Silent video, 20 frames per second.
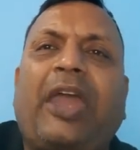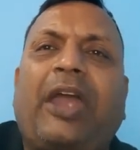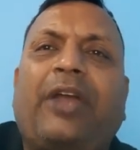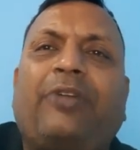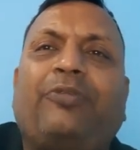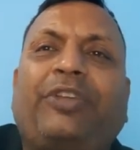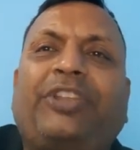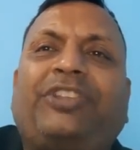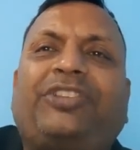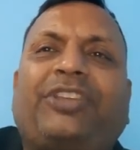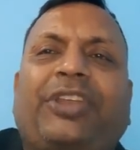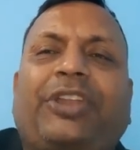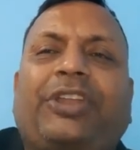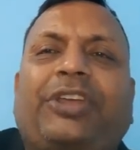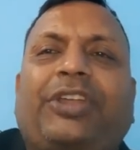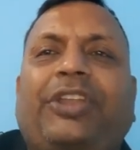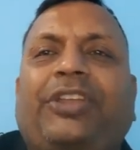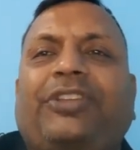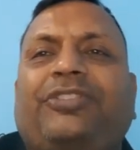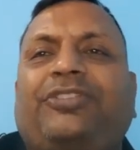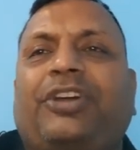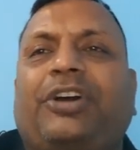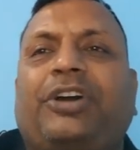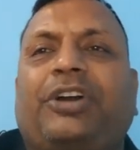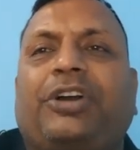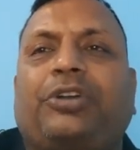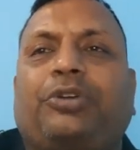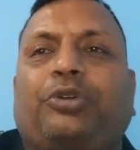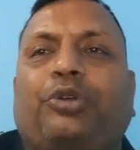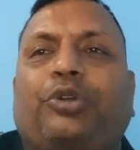which increase
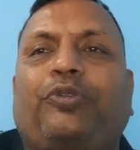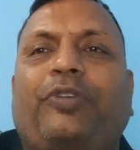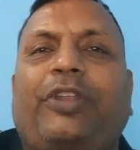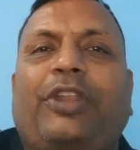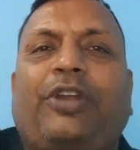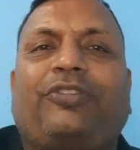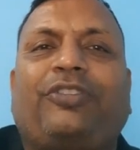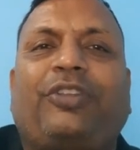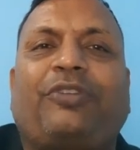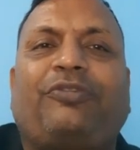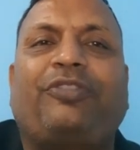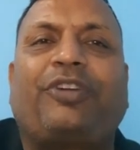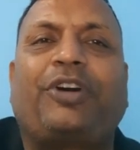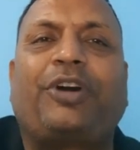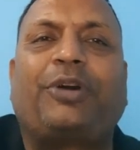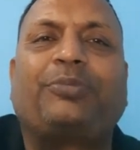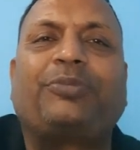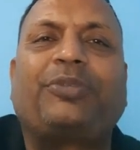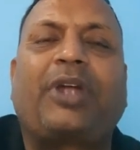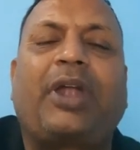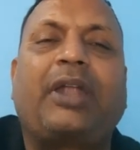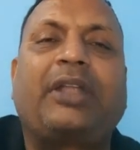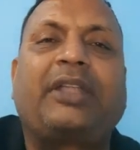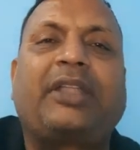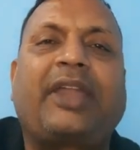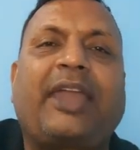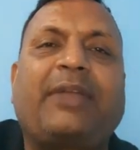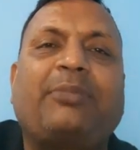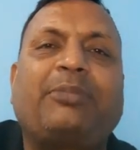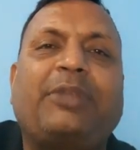the goodwill of the firm.
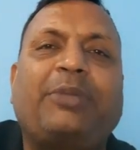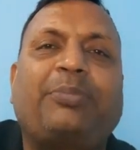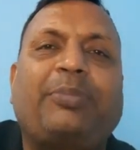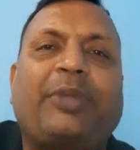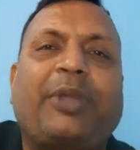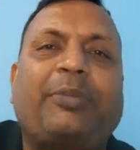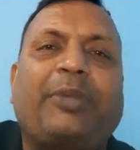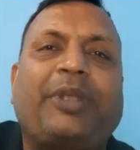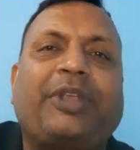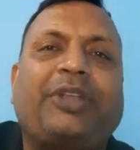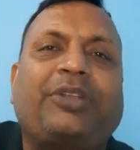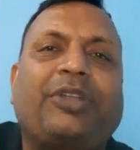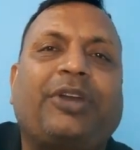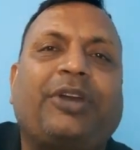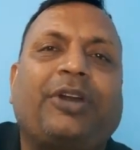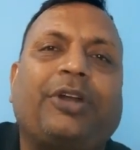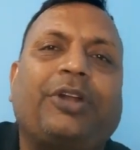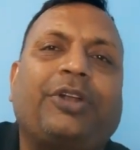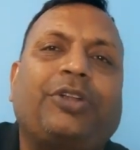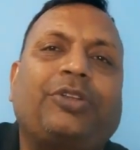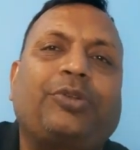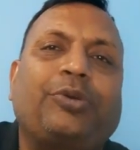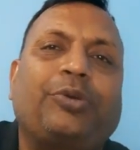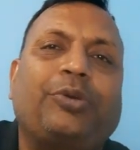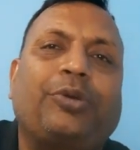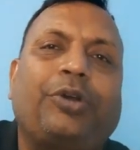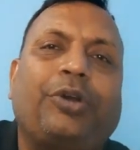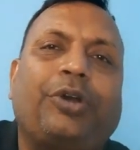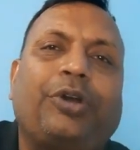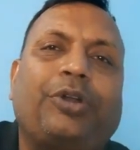Timely payment
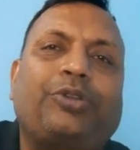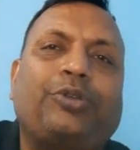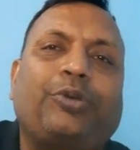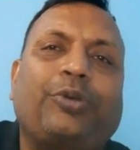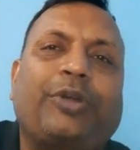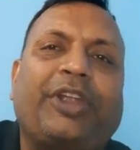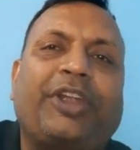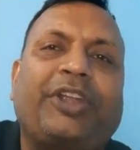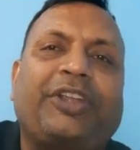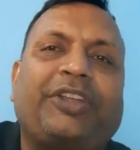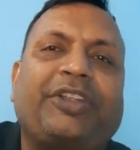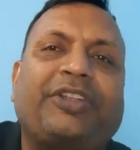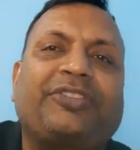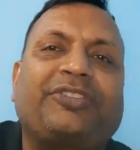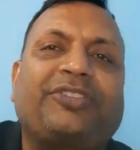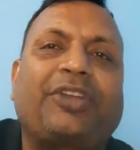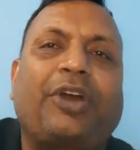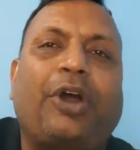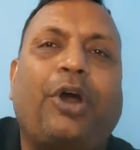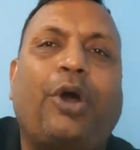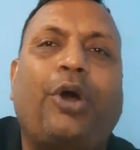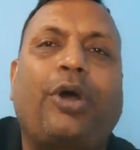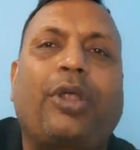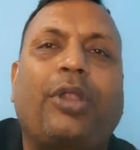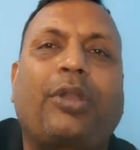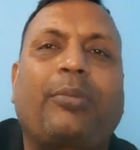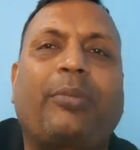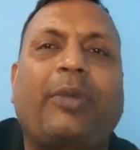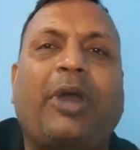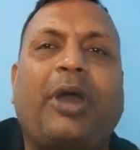to creditors
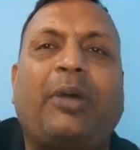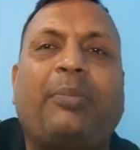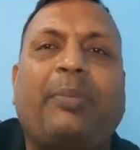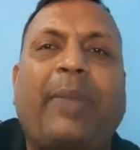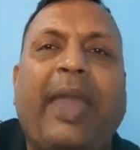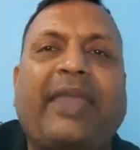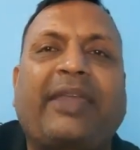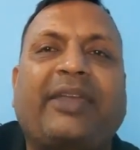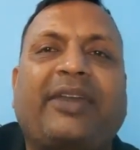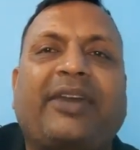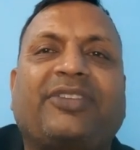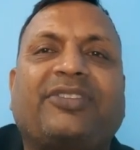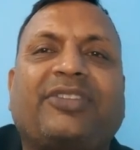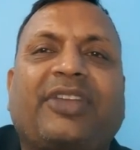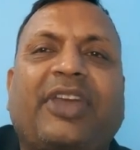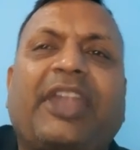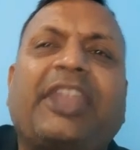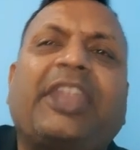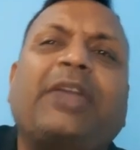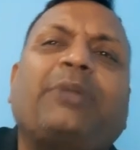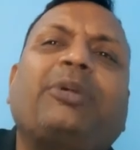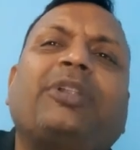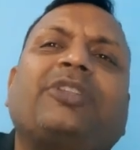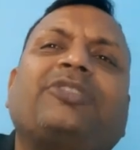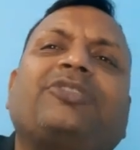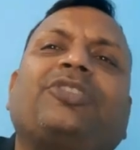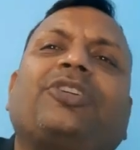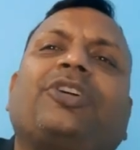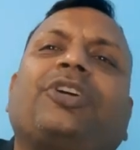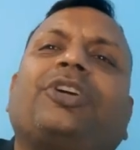or bankers
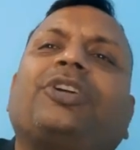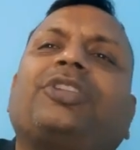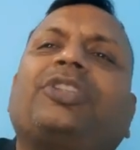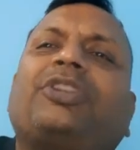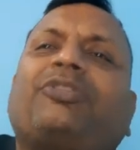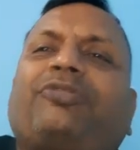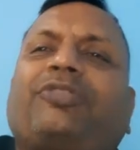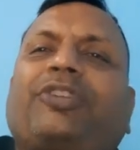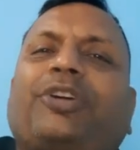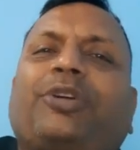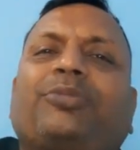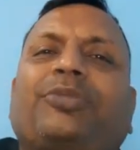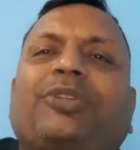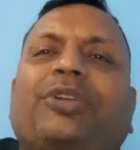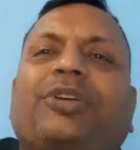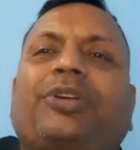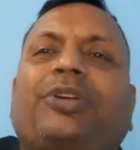enables the firm